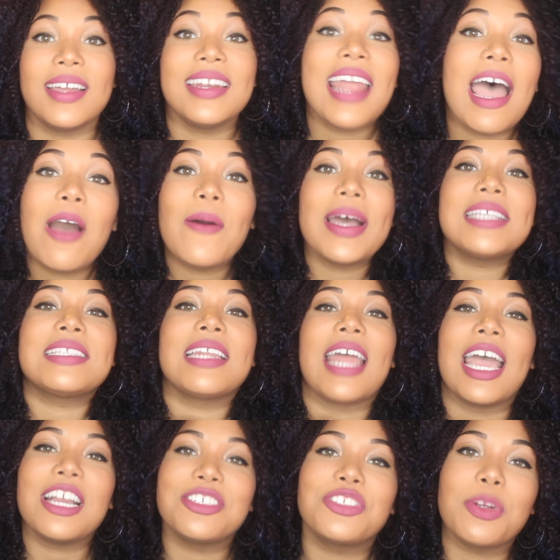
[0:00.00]
Now, as an
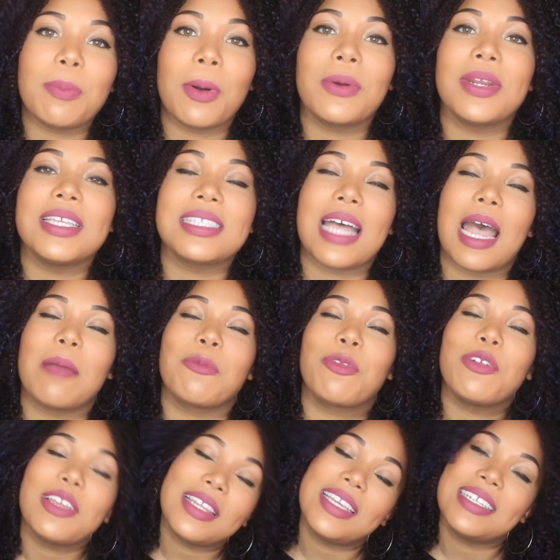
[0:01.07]
extra bonus, I'm
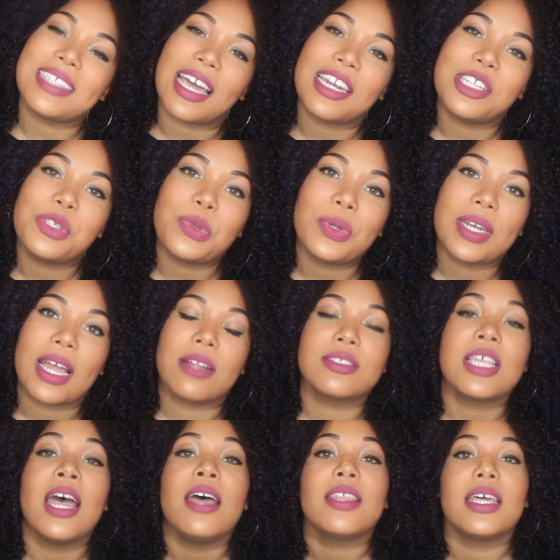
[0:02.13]
really excited to announce